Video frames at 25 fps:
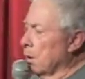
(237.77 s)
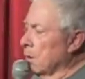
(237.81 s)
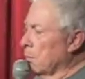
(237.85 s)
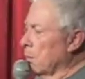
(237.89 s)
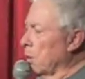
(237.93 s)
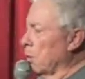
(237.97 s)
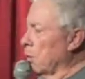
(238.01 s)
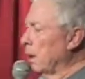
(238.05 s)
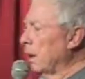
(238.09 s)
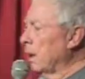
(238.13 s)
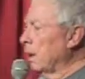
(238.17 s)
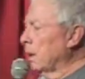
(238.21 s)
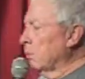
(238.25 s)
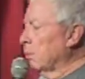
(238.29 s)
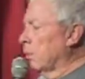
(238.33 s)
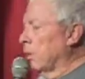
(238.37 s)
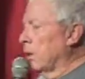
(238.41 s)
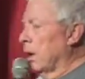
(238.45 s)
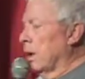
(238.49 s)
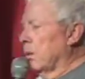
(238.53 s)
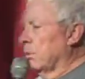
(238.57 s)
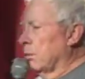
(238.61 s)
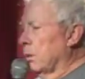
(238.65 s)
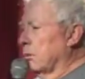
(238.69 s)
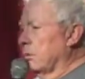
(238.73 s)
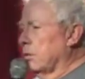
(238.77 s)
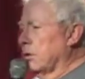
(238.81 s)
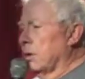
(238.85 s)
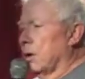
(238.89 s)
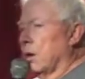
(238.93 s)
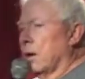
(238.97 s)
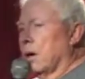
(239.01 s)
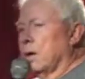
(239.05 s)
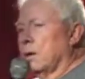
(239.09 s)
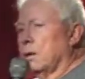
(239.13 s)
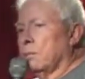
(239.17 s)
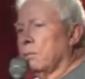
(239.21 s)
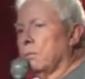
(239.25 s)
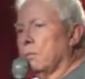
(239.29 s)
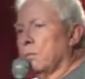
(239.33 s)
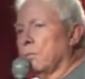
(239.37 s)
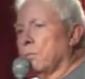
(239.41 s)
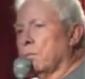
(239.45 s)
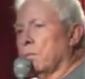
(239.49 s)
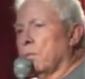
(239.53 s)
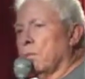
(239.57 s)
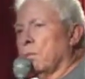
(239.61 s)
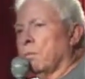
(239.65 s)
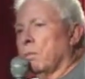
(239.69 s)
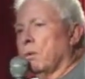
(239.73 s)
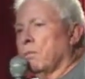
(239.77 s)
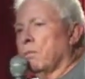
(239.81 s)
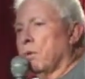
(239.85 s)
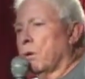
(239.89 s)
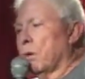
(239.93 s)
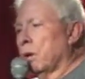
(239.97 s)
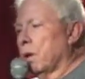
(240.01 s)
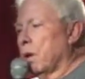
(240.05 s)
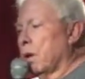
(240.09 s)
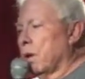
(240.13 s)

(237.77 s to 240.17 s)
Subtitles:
But we got a problem tonight. Before I